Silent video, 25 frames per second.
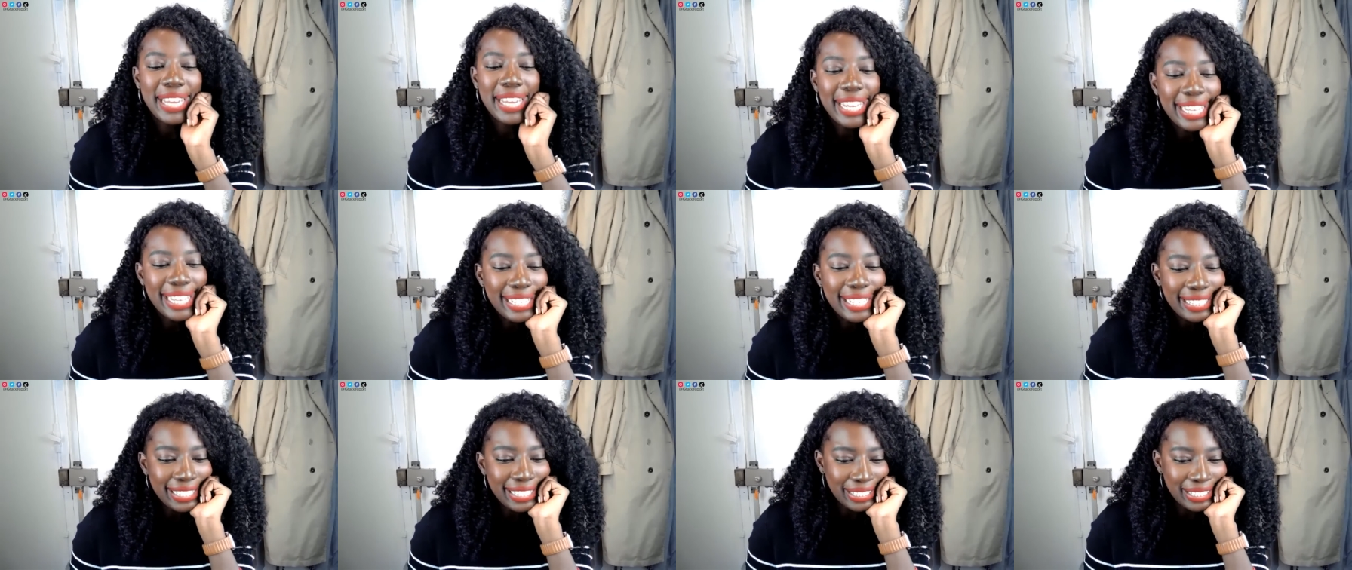
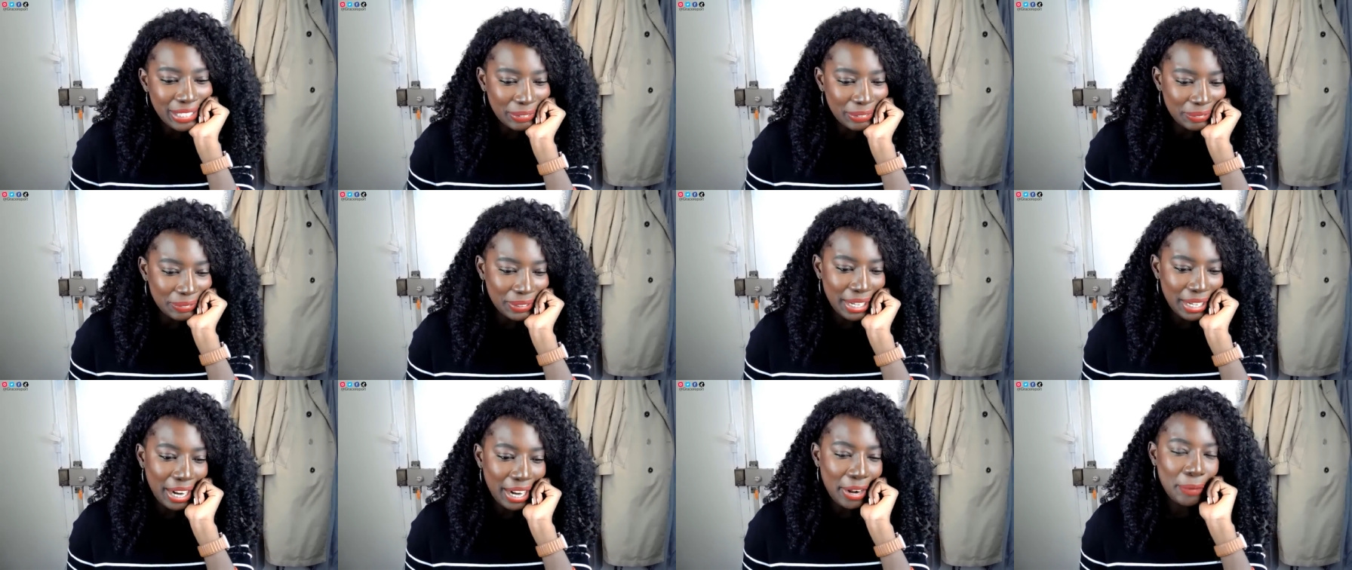That's all for
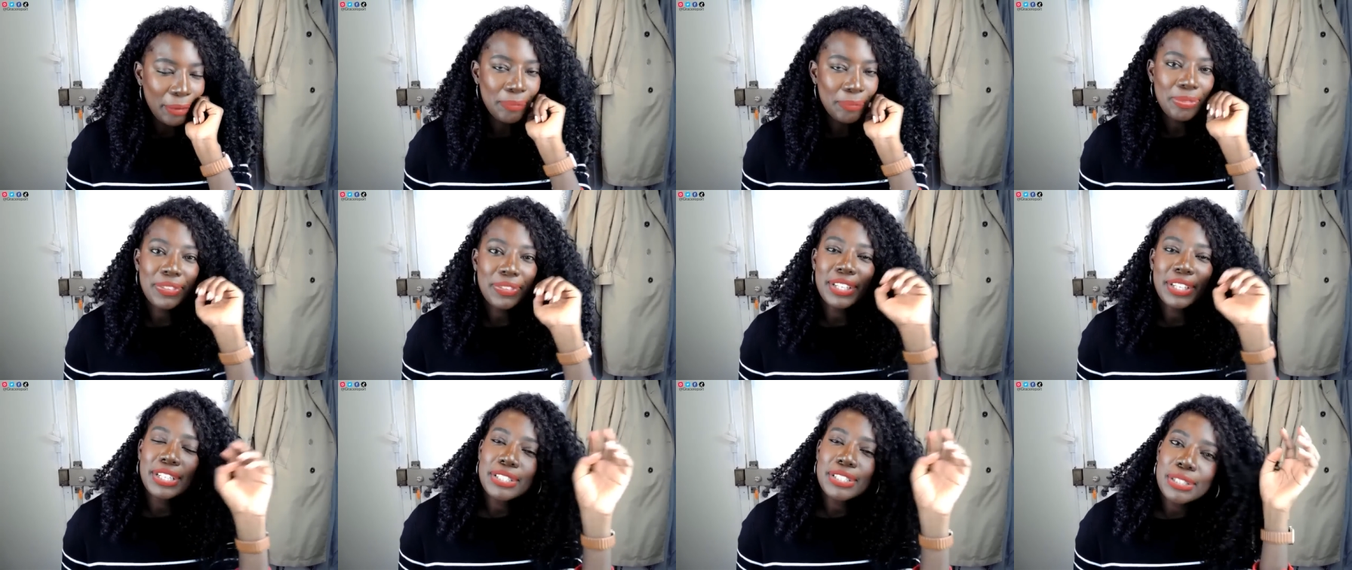now.
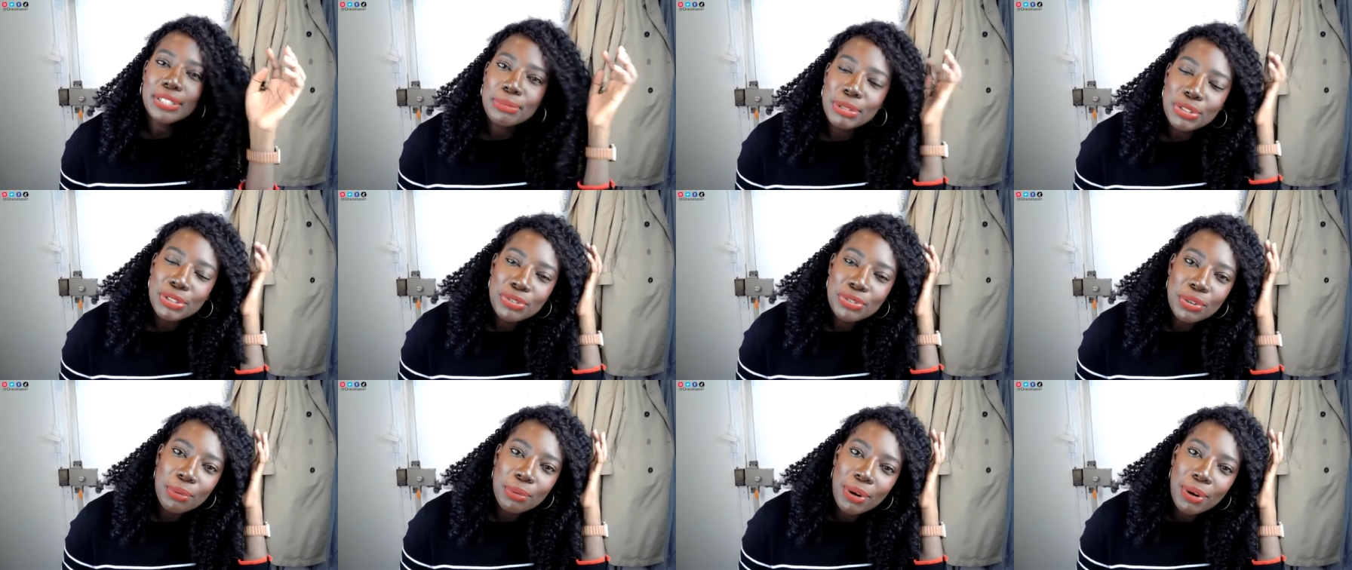Thank you so much
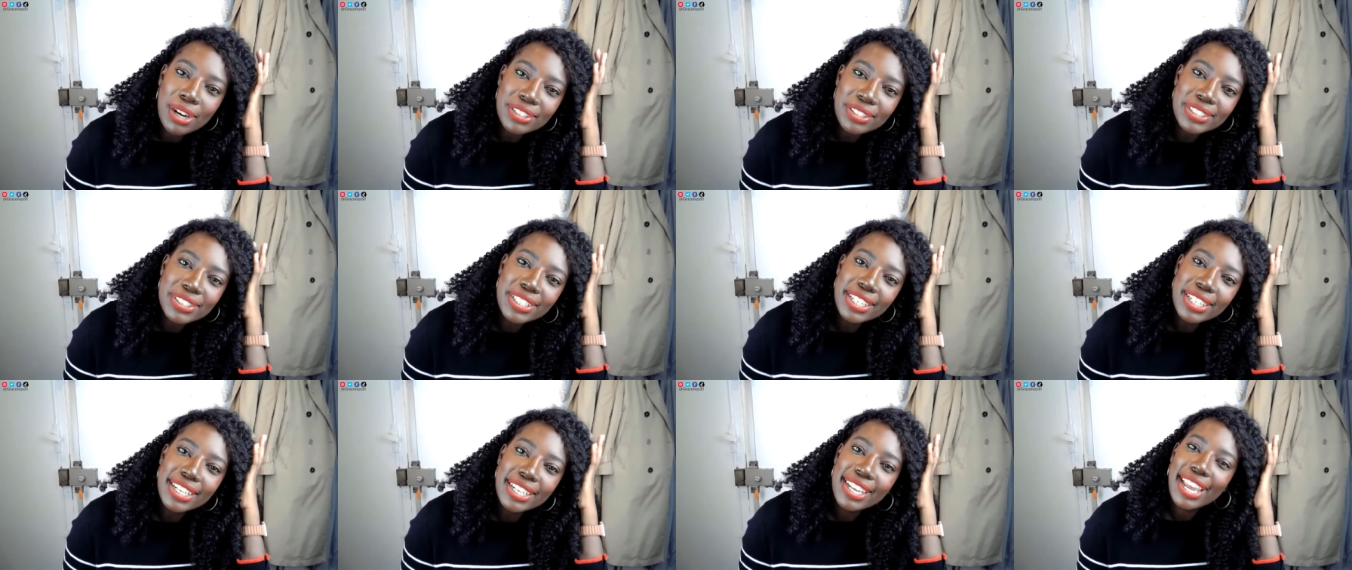for
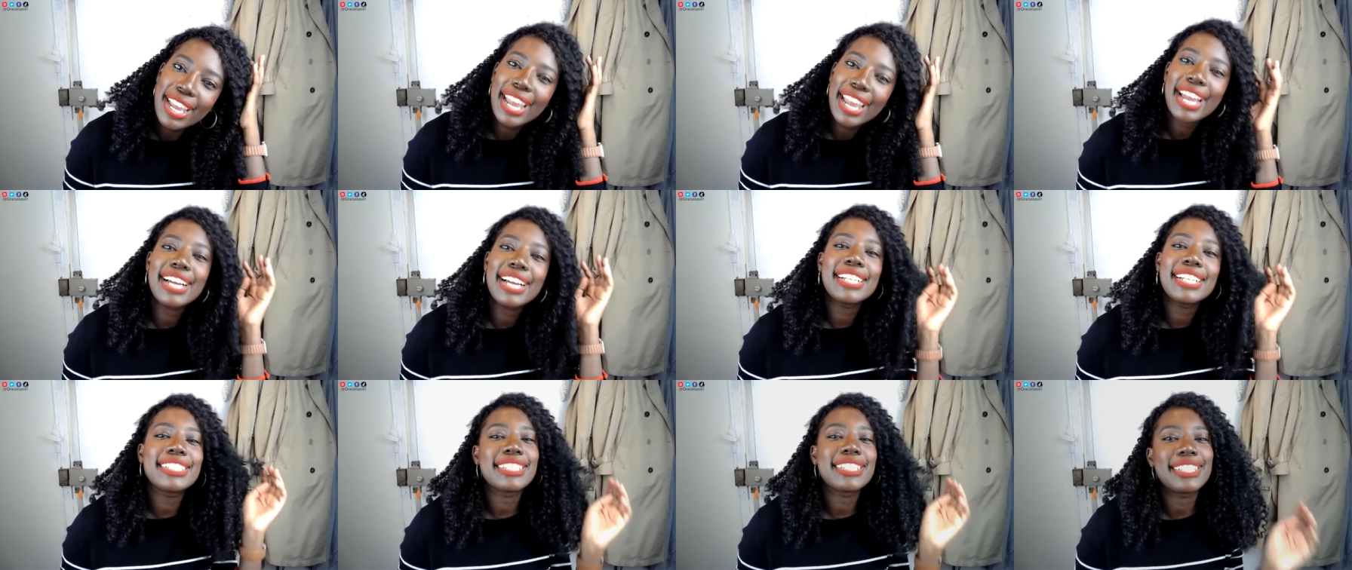watching,
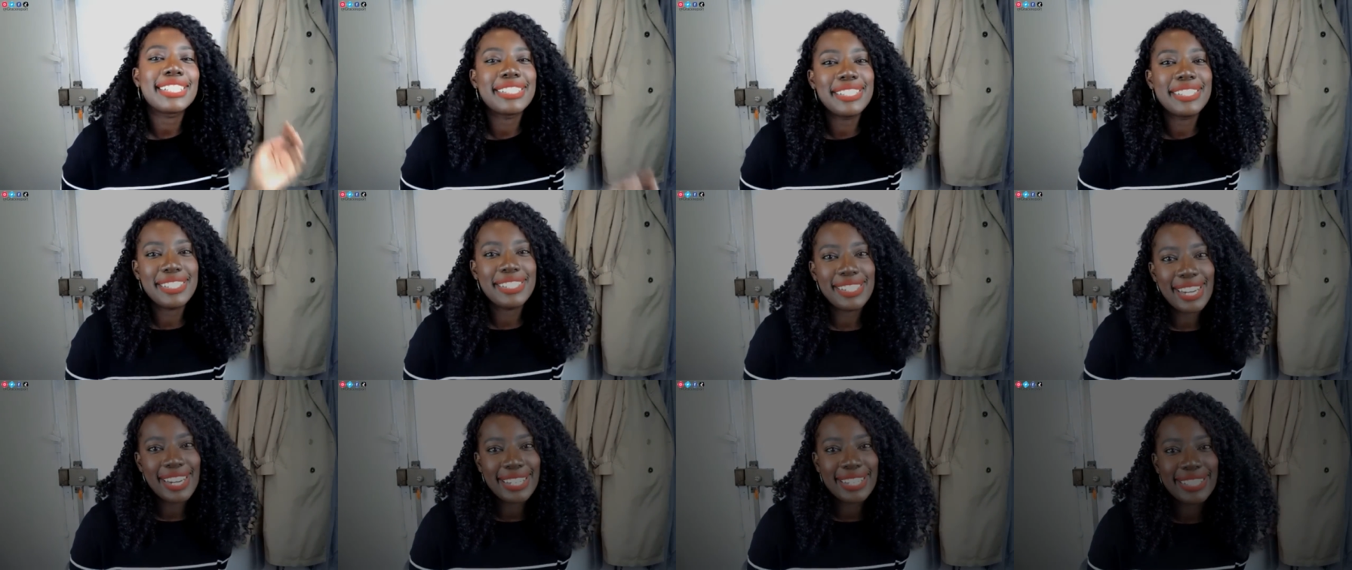and I'll see
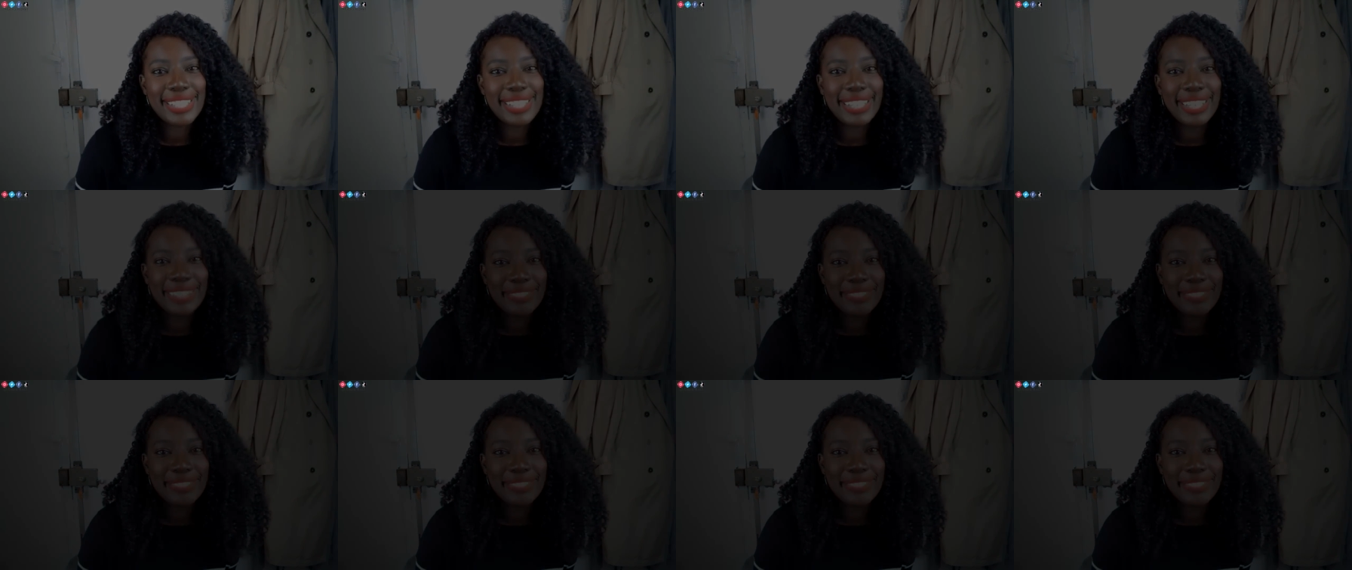you next time.